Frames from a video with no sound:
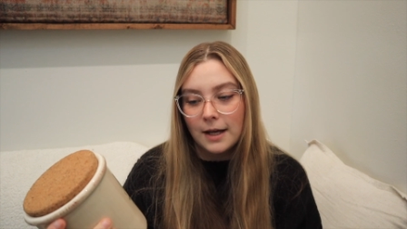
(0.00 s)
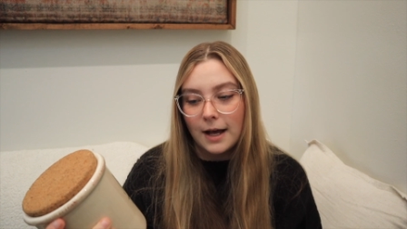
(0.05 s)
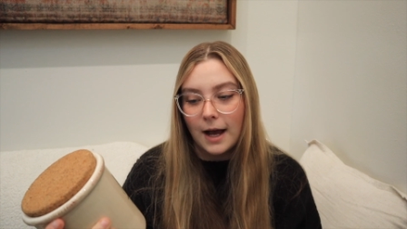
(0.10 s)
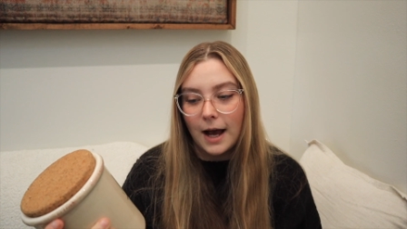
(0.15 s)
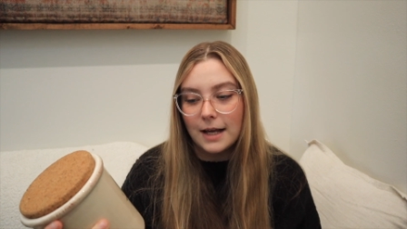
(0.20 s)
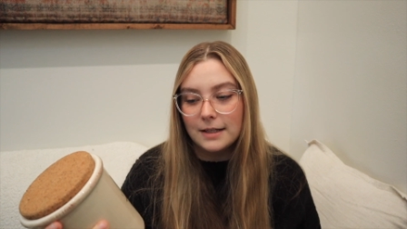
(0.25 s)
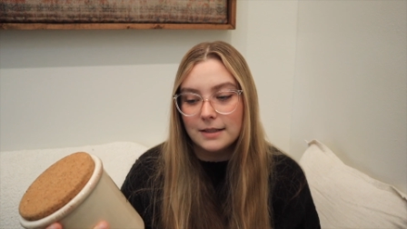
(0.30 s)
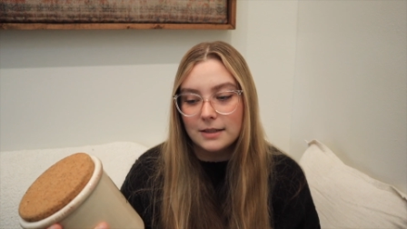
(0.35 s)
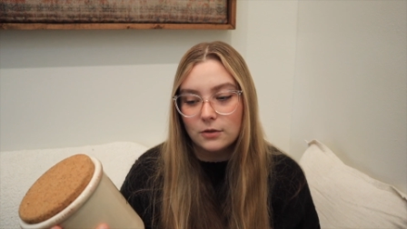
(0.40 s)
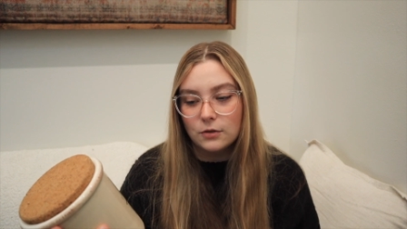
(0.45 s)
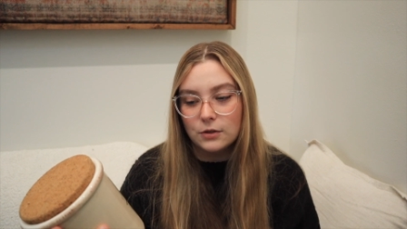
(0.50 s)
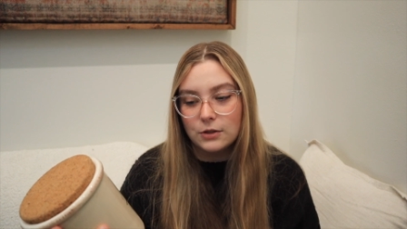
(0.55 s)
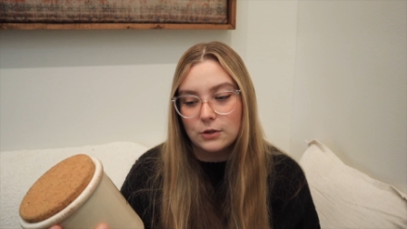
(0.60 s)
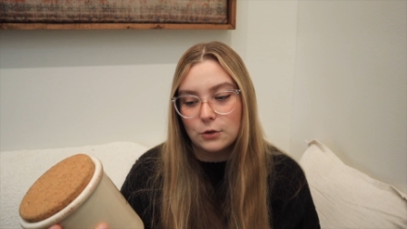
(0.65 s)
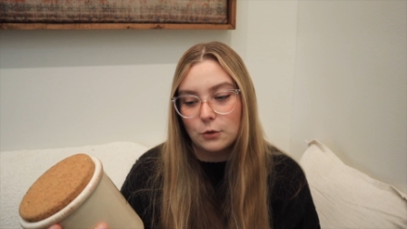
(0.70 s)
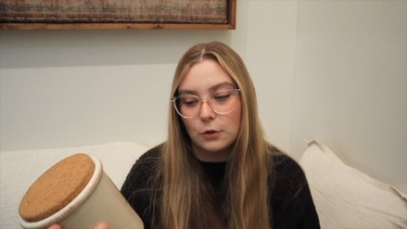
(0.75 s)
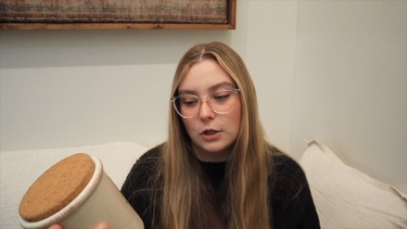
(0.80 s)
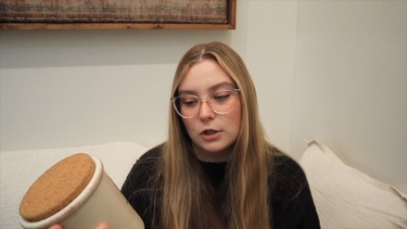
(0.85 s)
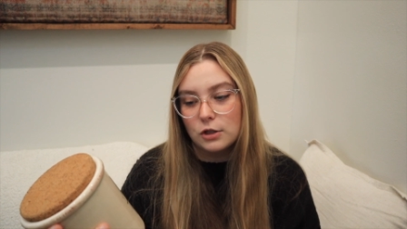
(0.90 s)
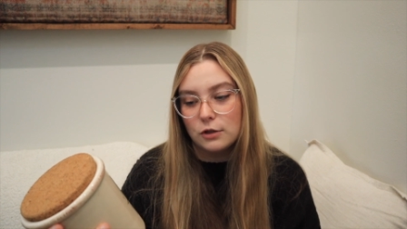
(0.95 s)
Ideal
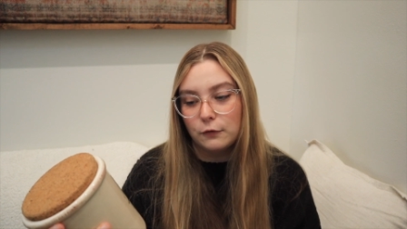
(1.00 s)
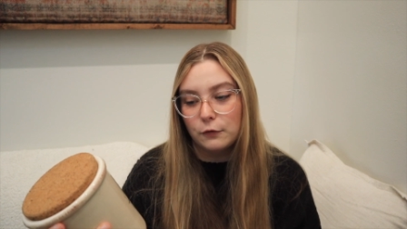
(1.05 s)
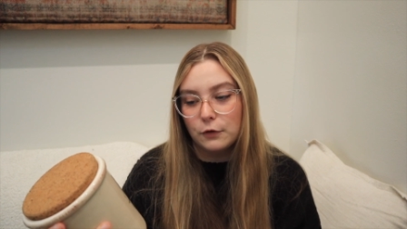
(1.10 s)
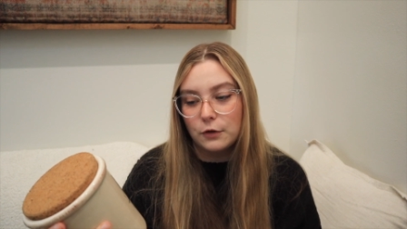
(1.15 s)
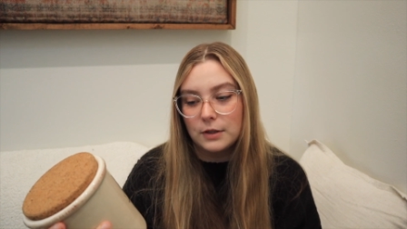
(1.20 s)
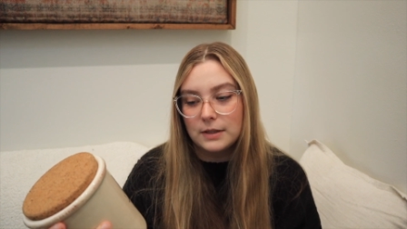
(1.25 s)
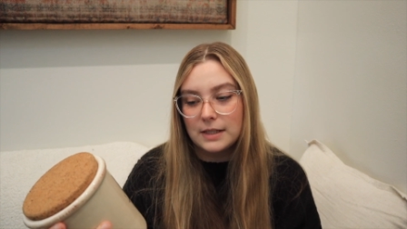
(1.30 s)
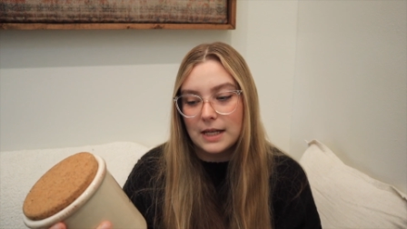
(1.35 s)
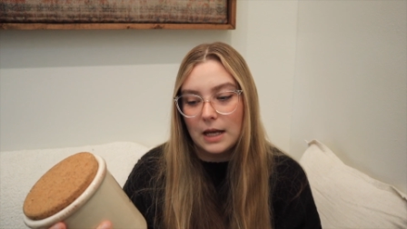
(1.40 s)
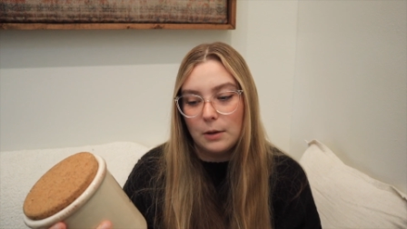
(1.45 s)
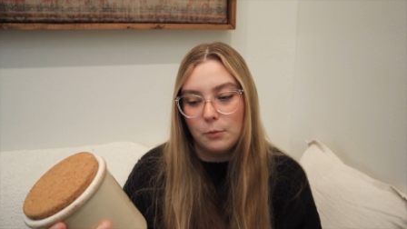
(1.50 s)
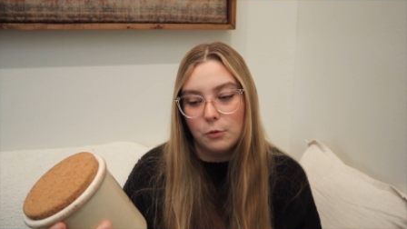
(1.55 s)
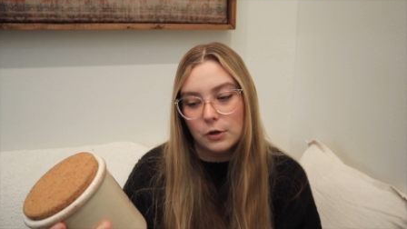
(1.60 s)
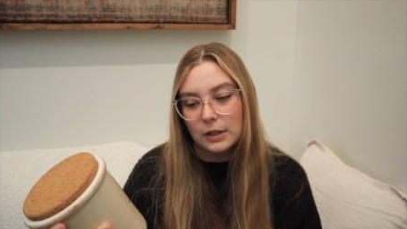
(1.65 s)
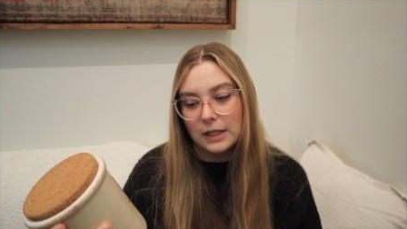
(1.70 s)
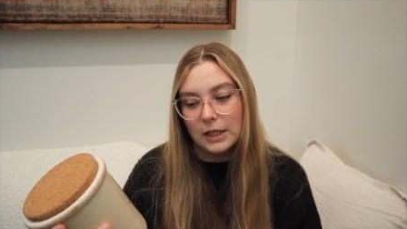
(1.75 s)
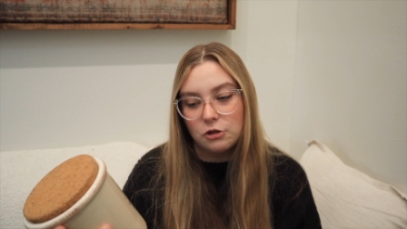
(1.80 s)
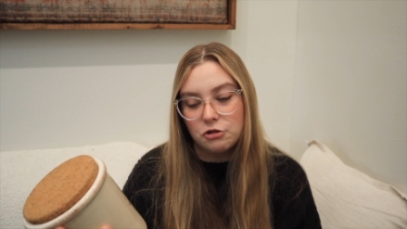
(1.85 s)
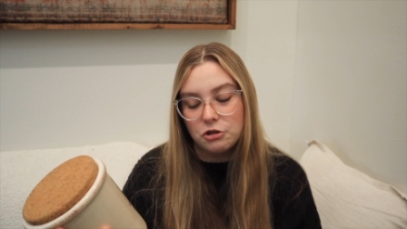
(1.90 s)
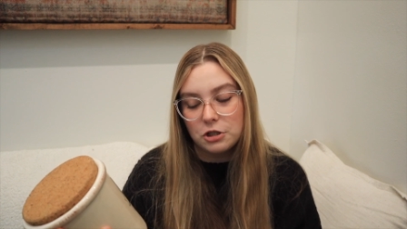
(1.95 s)
storage for the table
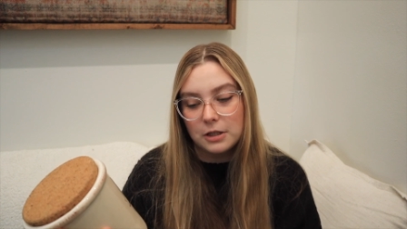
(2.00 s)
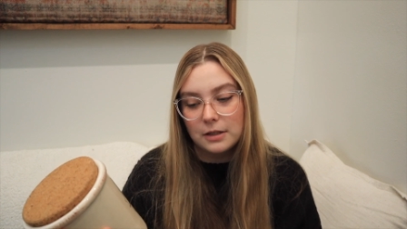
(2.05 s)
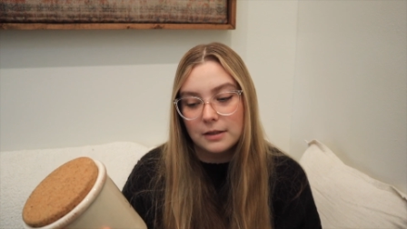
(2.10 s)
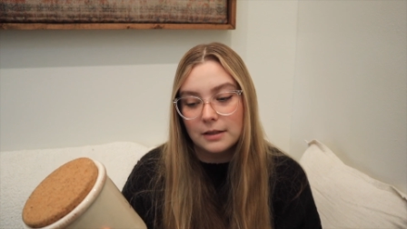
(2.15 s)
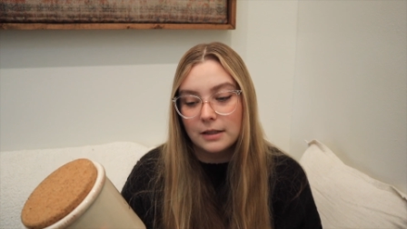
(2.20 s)
kitchen.